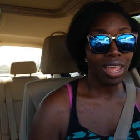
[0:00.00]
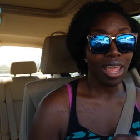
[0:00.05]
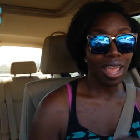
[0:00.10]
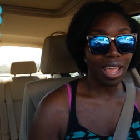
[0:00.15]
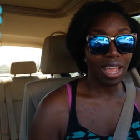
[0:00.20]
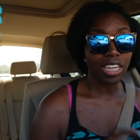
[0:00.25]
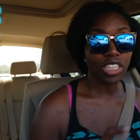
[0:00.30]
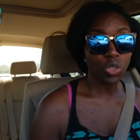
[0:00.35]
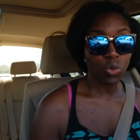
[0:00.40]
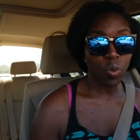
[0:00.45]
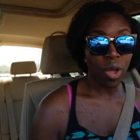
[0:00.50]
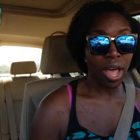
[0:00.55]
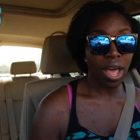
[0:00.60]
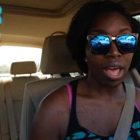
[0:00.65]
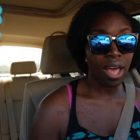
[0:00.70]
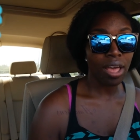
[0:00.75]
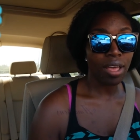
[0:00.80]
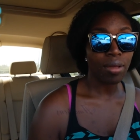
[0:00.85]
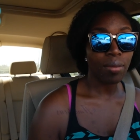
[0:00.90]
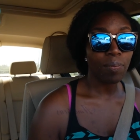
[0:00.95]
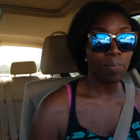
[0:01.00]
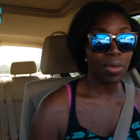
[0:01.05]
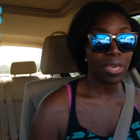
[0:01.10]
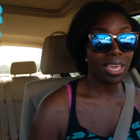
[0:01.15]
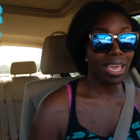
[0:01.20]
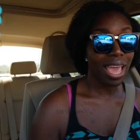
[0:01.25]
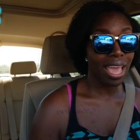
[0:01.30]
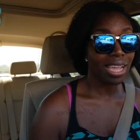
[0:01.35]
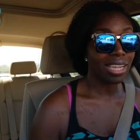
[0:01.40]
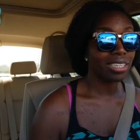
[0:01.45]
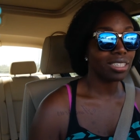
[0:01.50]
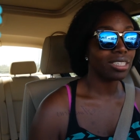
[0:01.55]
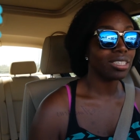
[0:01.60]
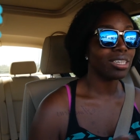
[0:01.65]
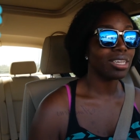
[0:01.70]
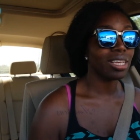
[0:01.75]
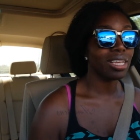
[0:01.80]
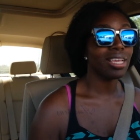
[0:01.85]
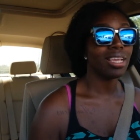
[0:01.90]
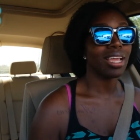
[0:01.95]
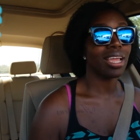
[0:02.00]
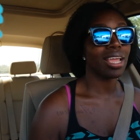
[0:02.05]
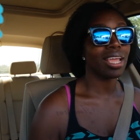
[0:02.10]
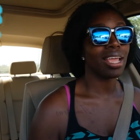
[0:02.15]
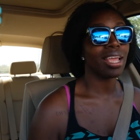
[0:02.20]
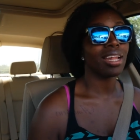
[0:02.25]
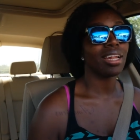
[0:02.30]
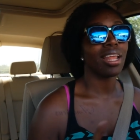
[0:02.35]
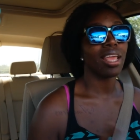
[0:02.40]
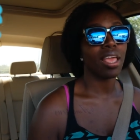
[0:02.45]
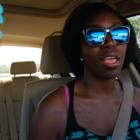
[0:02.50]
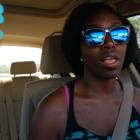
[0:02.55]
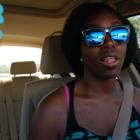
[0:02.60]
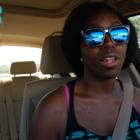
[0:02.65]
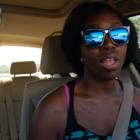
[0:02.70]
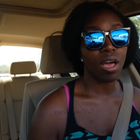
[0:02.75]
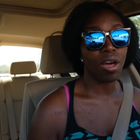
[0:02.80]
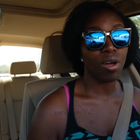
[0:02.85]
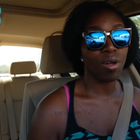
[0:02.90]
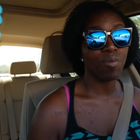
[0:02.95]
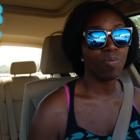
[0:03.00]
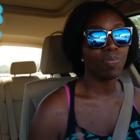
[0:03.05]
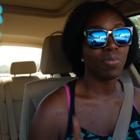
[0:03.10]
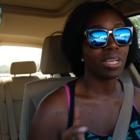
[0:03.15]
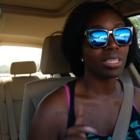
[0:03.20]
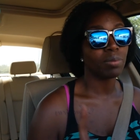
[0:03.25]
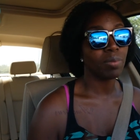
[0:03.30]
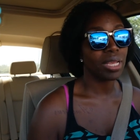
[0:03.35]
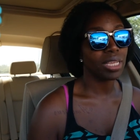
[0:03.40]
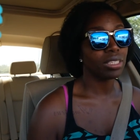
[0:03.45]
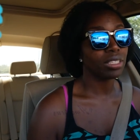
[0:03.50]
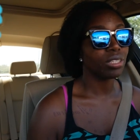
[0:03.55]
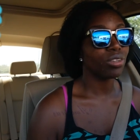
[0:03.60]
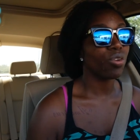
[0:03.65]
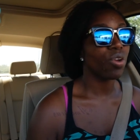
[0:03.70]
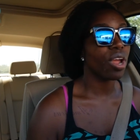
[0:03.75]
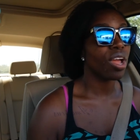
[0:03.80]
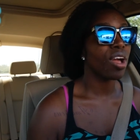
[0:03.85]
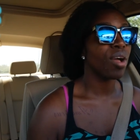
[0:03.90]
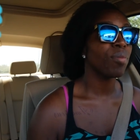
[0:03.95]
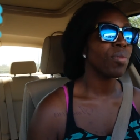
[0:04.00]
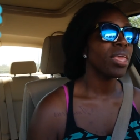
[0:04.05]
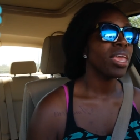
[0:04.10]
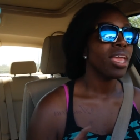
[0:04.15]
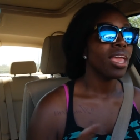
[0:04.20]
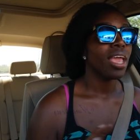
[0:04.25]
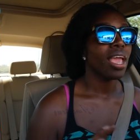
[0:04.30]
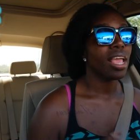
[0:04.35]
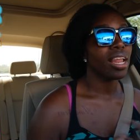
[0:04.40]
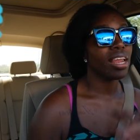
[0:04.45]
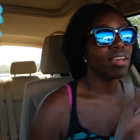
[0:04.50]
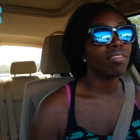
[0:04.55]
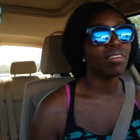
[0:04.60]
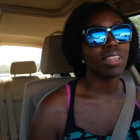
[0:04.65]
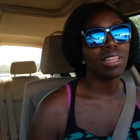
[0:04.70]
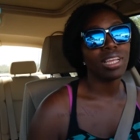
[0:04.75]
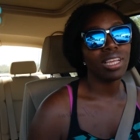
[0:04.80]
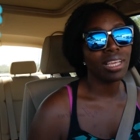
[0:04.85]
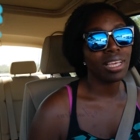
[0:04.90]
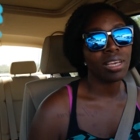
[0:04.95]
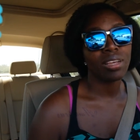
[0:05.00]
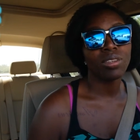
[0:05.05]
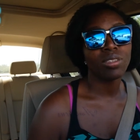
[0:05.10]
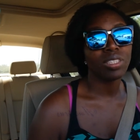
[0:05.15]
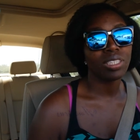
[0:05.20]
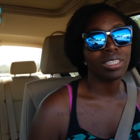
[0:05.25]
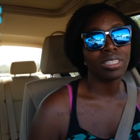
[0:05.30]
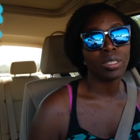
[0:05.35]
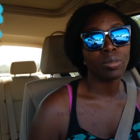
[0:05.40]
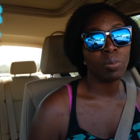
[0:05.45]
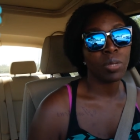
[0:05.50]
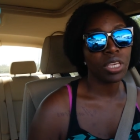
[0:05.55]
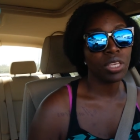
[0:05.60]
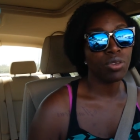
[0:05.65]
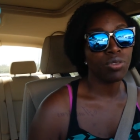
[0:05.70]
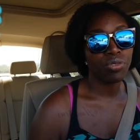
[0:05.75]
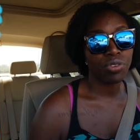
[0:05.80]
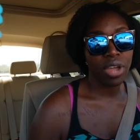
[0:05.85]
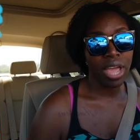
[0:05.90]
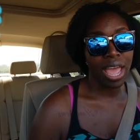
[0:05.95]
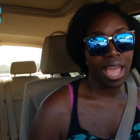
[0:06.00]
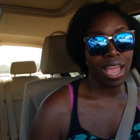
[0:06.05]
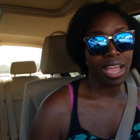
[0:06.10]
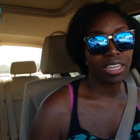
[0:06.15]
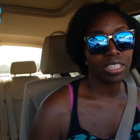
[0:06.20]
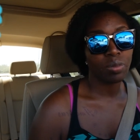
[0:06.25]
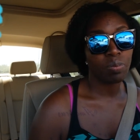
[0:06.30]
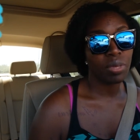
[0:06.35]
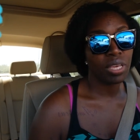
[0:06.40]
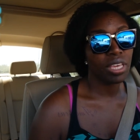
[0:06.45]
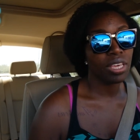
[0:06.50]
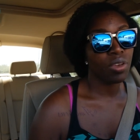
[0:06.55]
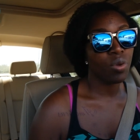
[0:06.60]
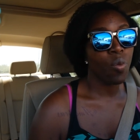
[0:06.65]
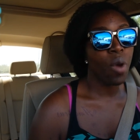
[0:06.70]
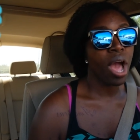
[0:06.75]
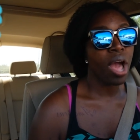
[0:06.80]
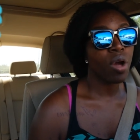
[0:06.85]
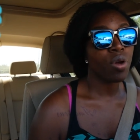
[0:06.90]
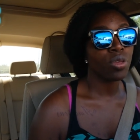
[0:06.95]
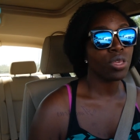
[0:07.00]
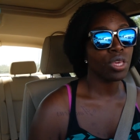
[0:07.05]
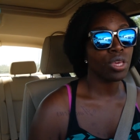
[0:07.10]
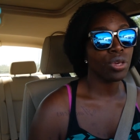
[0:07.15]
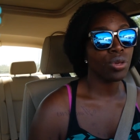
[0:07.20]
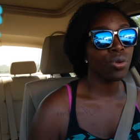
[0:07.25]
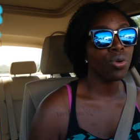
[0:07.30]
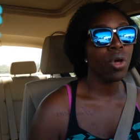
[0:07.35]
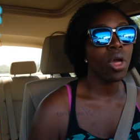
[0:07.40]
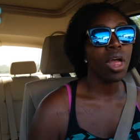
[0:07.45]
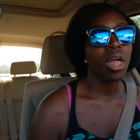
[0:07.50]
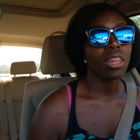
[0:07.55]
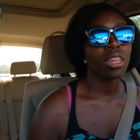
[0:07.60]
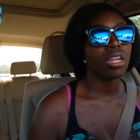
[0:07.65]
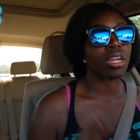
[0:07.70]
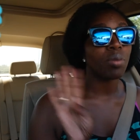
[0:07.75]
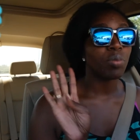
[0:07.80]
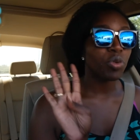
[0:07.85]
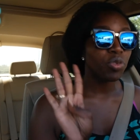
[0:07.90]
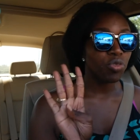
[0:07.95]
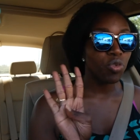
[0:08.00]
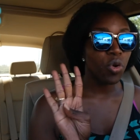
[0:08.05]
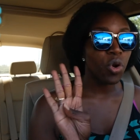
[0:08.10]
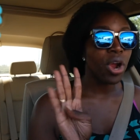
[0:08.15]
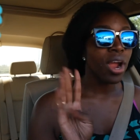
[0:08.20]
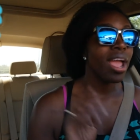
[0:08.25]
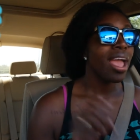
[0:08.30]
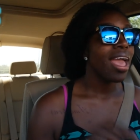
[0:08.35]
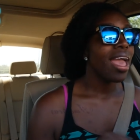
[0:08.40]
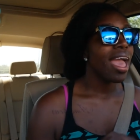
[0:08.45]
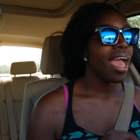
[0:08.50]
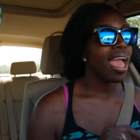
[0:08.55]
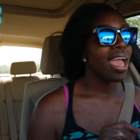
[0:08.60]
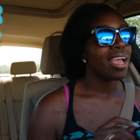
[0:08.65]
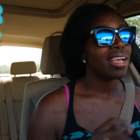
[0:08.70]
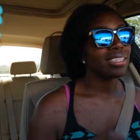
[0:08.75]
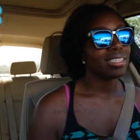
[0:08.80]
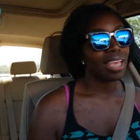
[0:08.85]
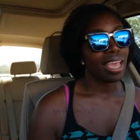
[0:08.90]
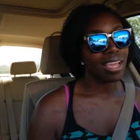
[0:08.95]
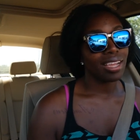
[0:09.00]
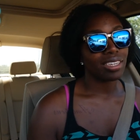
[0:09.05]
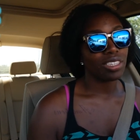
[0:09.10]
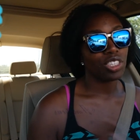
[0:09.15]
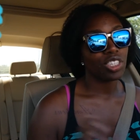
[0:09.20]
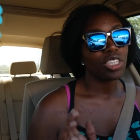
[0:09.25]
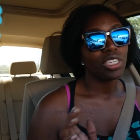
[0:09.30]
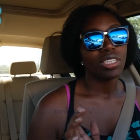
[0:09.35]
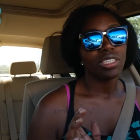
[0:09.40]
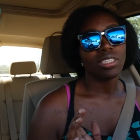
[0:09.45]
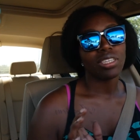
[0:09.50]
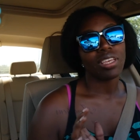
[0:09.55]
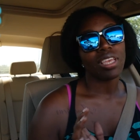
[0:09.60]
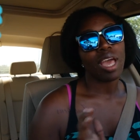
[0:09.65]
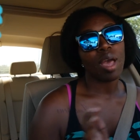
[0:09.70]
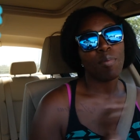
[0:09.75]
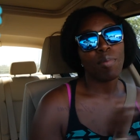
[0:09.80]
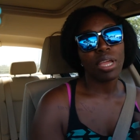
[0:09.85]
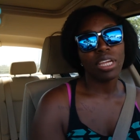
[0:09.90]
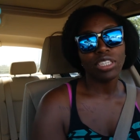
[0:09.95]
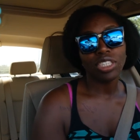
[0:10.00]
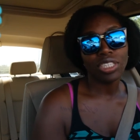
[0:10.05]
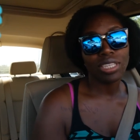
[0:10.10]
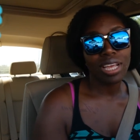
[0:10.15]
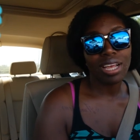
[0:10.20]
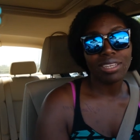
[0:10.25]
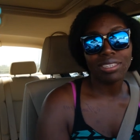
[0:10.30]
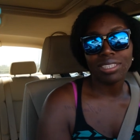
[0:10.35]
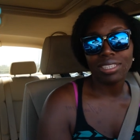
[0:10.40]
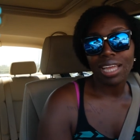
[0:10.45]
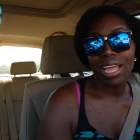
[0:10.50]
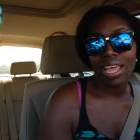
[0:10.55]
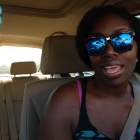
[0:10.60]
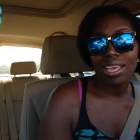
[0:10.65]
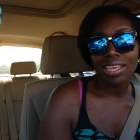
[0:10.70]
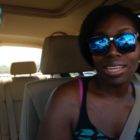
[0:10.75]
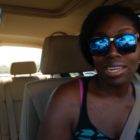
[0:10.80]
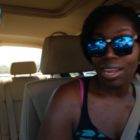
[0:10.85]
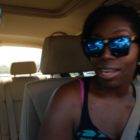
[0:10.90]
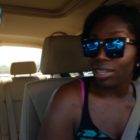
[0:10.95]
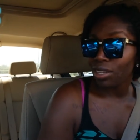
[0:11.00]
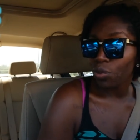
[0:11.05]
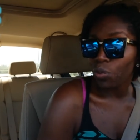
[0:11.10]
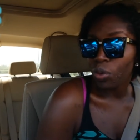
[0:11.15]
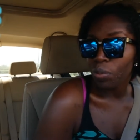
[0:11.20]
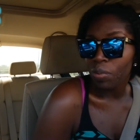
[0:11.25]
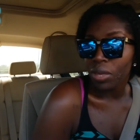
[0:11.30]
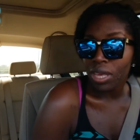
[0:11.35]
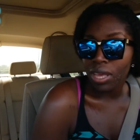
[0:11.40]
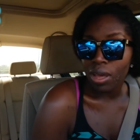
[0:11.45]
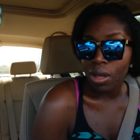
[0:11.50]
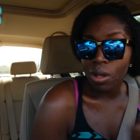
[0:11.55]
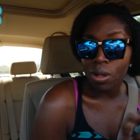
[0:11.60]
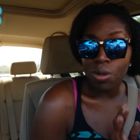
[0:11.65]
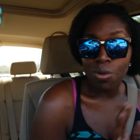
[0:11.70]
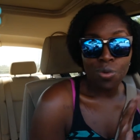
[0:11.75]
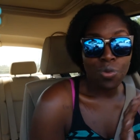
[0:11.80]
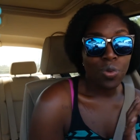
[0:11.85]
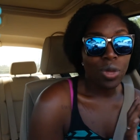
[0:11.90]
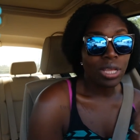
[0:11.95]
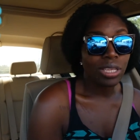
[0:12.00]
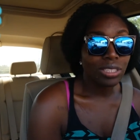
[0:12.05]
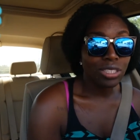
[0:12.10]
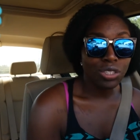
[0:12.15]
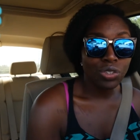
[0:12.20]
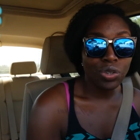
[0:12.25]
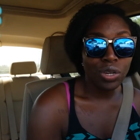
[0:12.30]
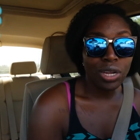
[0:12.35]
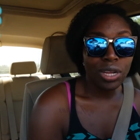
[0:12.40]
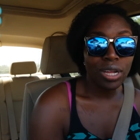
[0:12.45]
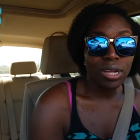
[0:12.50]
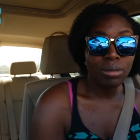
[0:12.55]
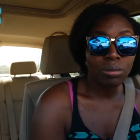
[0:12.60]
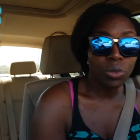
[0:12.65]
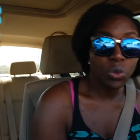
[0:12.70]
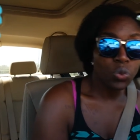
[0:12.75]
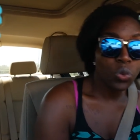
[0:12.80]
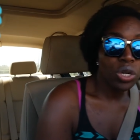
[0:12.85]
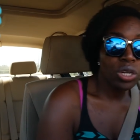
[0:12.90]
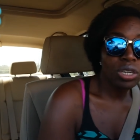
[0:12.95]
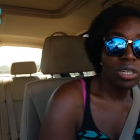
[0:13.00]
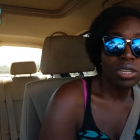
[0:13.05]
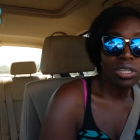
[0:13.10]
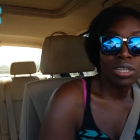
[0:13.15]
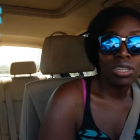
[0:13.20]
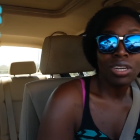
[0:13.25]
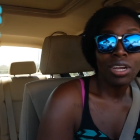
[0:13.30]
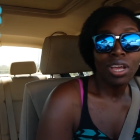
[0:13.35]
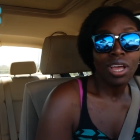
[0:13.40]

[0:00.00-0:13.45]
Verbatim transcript: H Y P H E N L O. That's my Instagram. And everything else is B U for Ash. B E Y O U, the number four, A S H. So y'all make sure y'all stay connected with me on Instagram, Twitter,